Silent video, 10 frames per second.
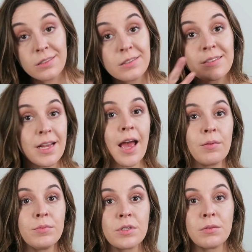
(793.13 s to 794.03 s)

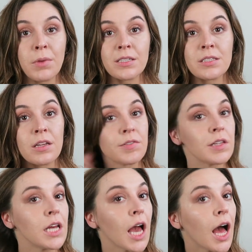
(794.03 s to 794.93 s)
stabbed
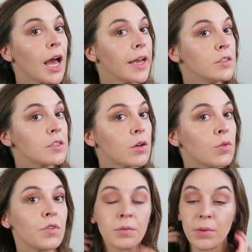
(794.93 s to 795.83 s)
myself in the eye so
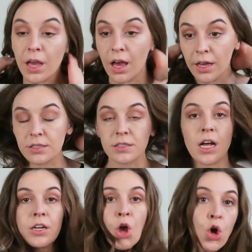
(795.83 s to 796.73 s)
hopefully my eye is
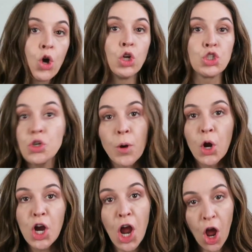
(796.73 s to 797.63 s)
not
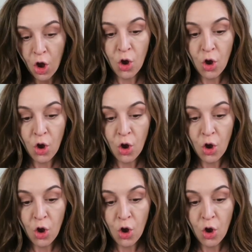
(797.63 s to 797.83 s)
super